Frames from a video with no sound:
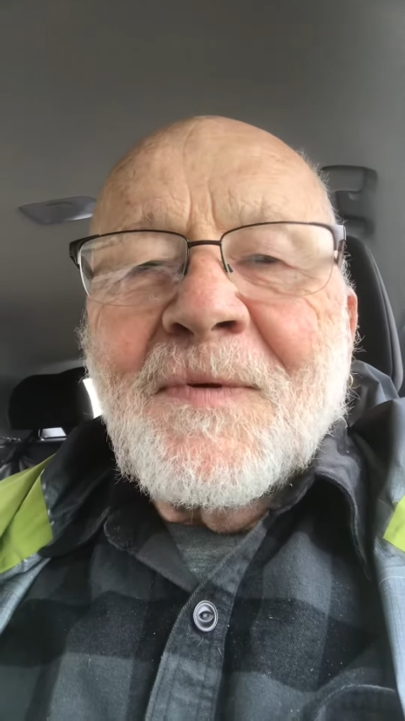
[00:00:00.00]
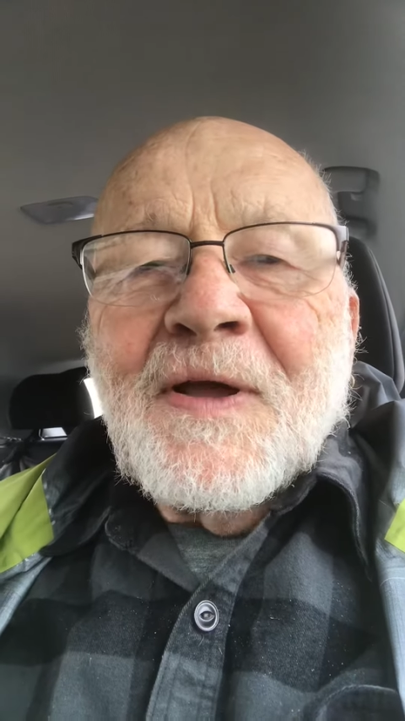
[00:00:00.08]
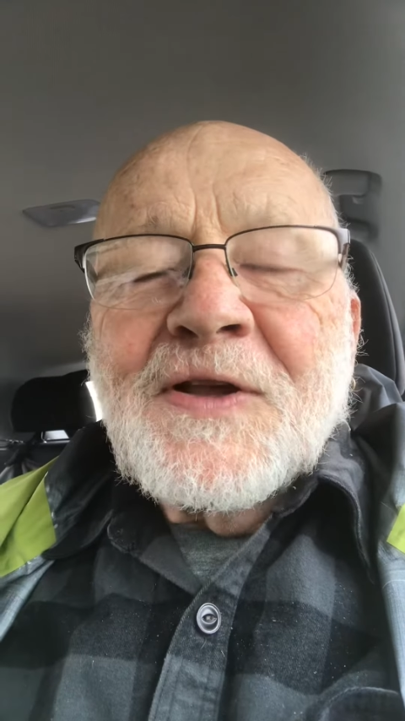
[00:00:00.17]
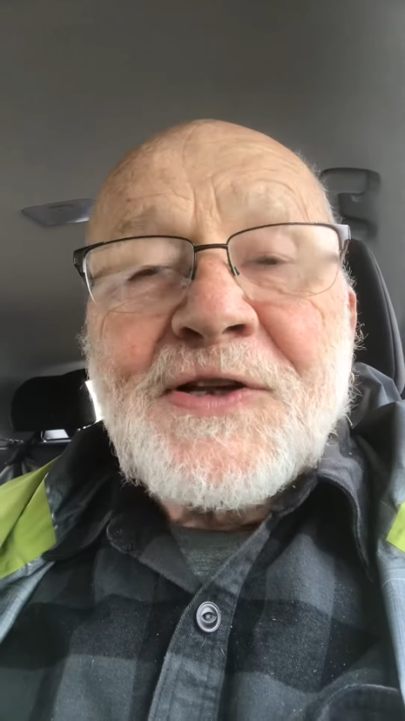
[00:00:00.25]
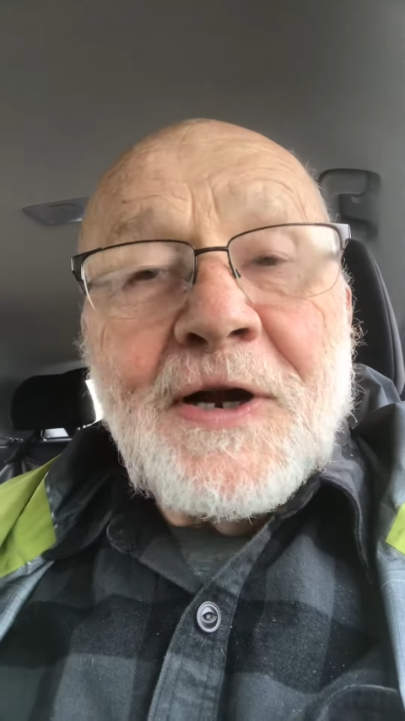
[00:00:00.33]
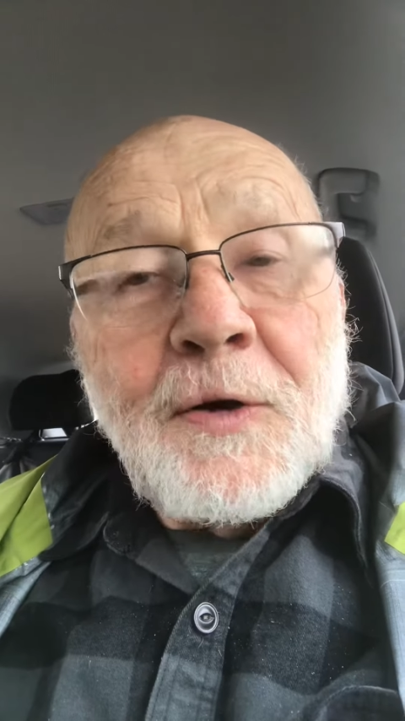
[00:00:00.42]

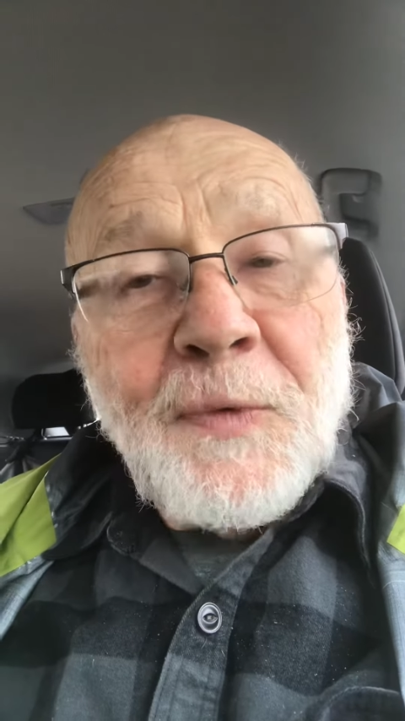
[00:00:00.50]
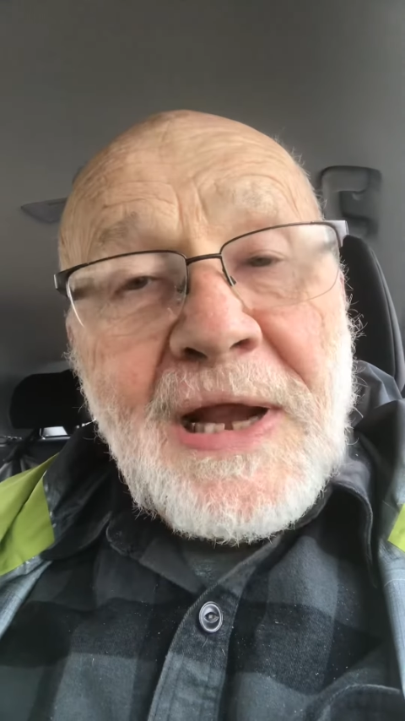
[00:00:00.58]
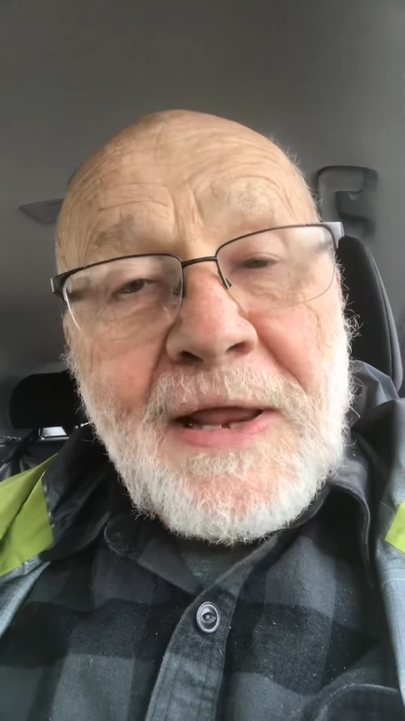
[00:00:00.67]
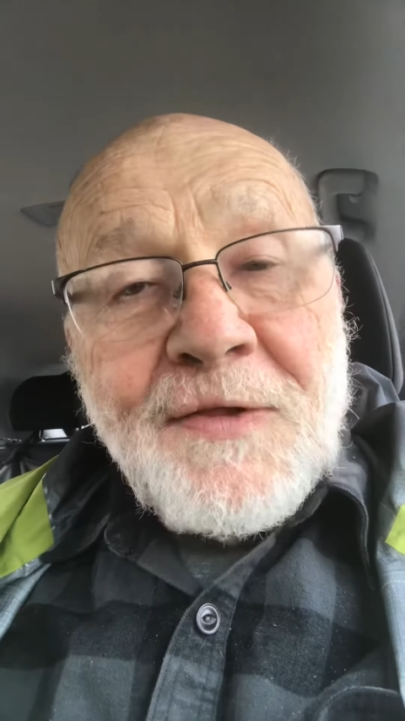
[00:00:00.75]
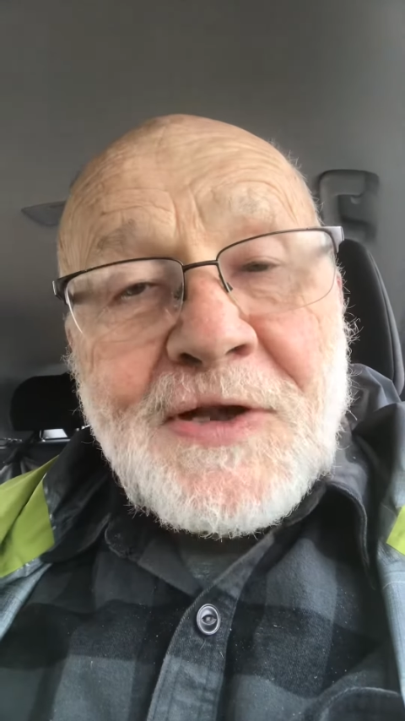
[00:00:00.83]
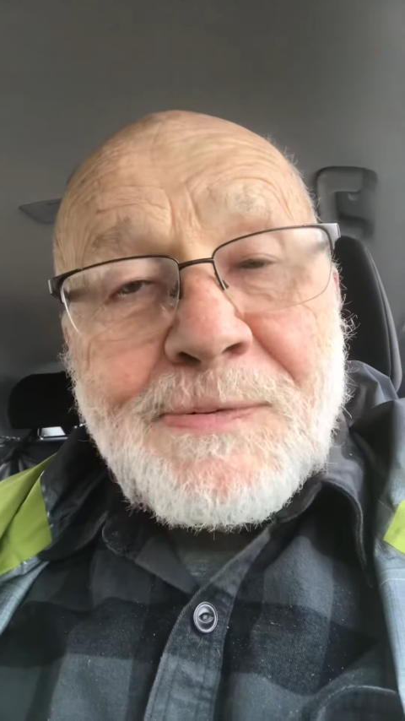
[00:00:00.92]
Started
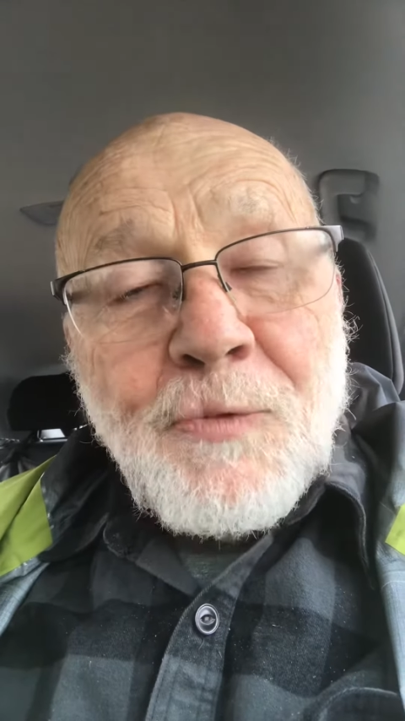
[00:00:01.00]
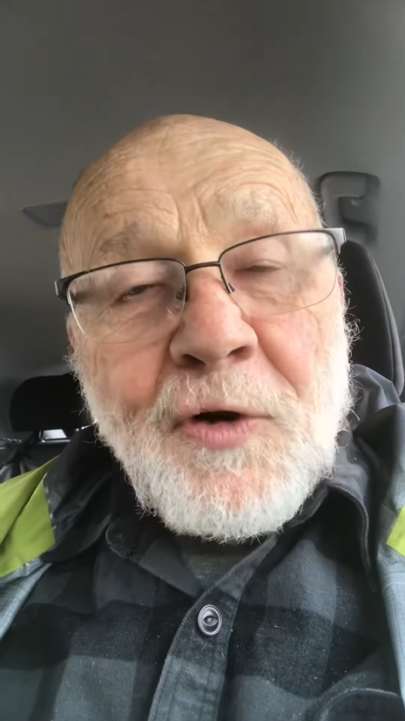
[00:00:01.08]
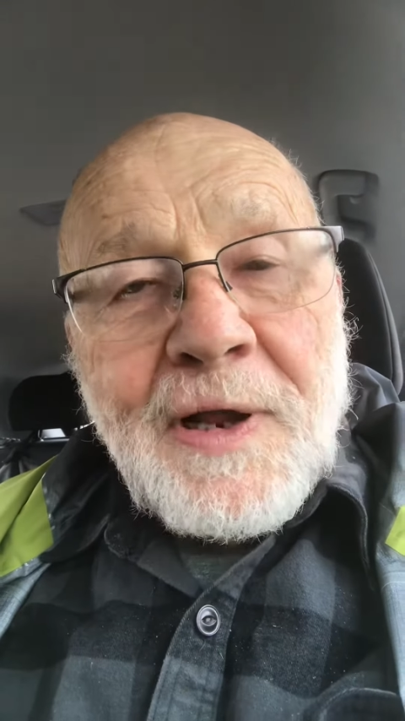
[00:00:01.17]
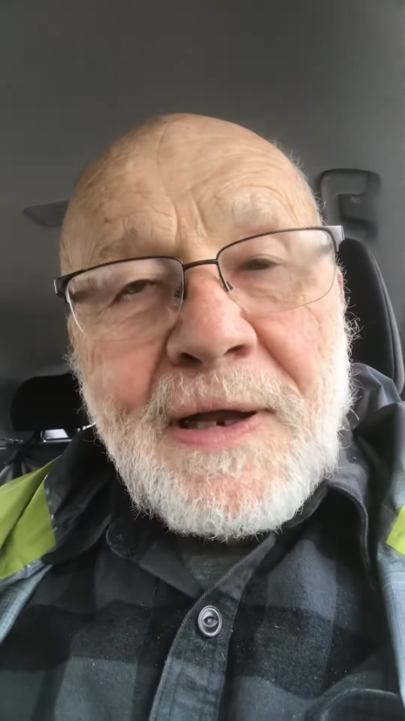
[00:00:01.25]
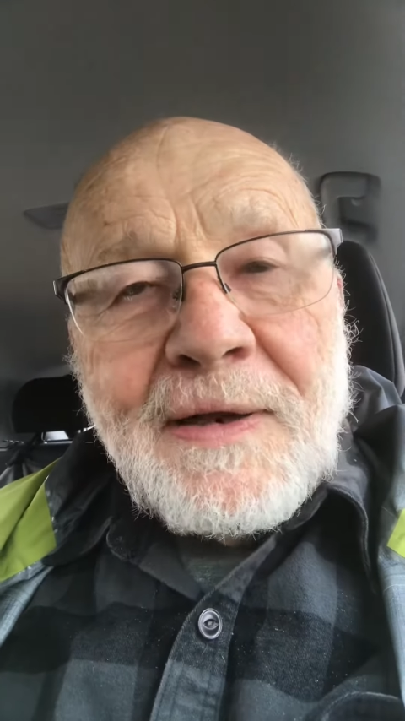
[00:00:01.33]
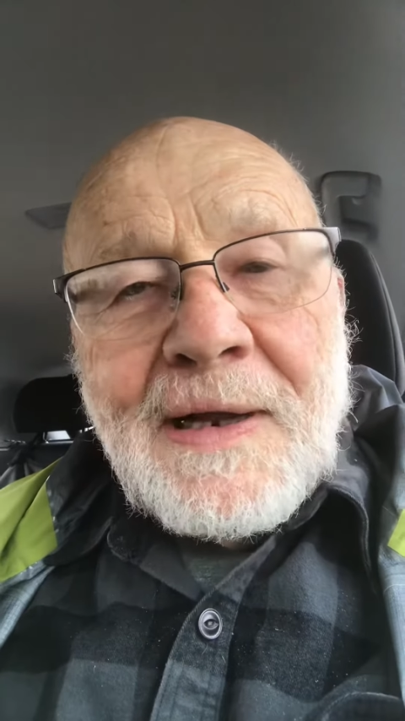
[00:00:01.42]
raining this
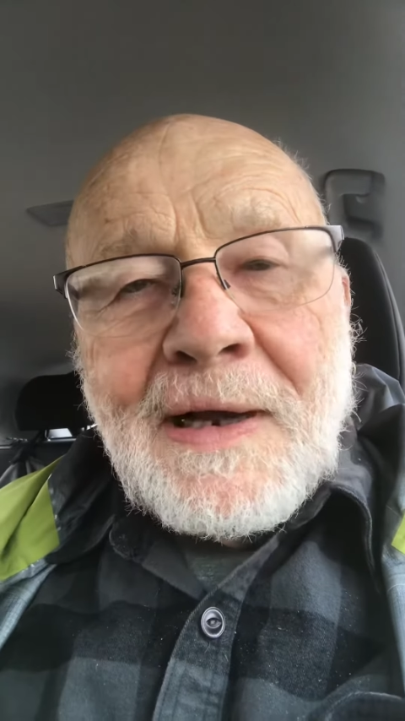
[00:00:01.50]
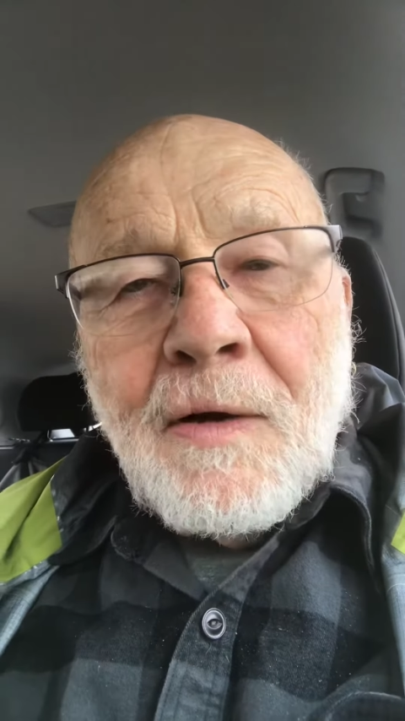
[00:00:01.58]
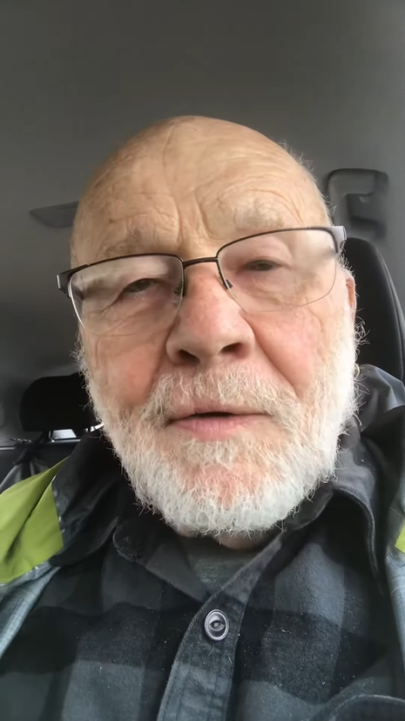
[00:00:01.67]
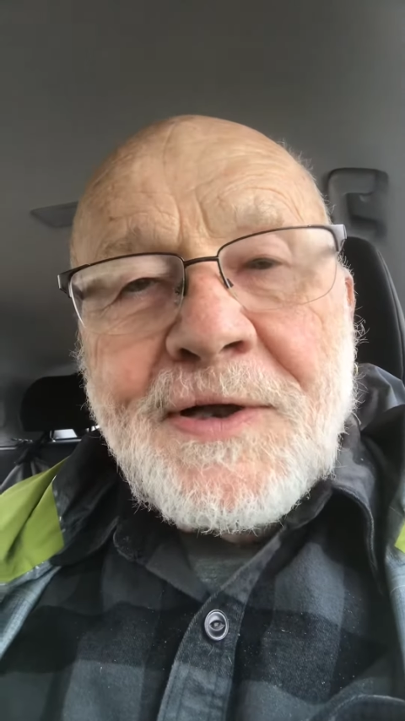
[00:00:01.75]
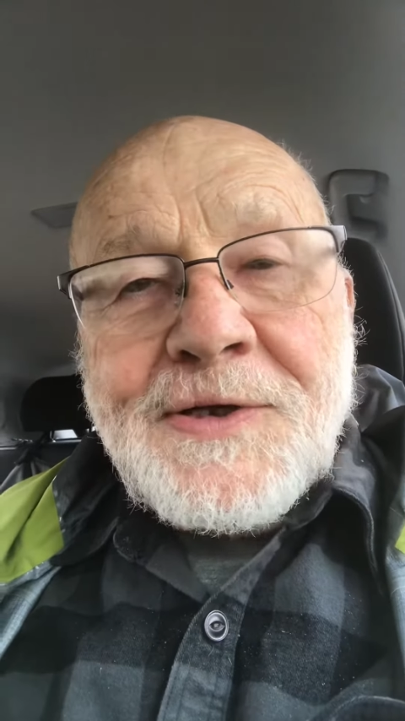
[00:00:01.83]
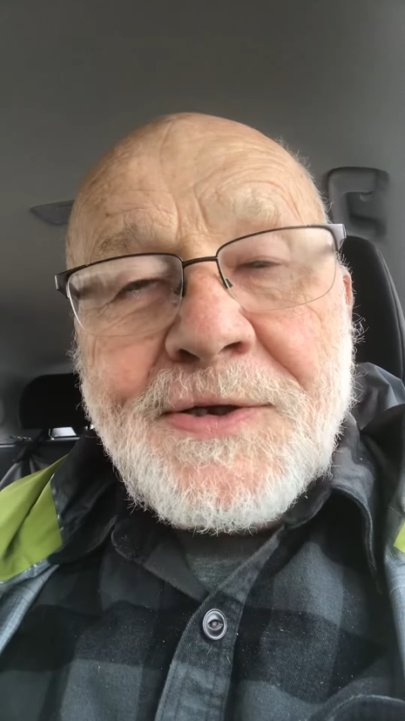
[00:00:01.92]
morning, and now
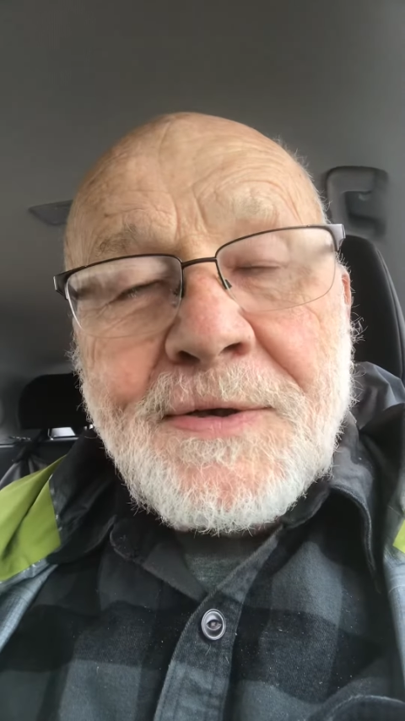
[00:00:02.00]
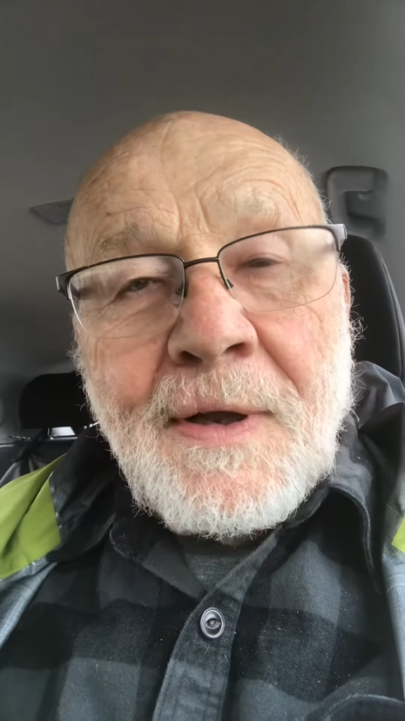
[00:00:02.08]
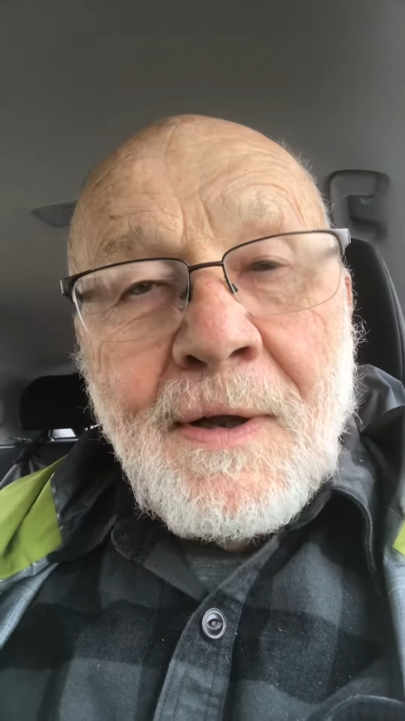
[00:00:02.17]
it's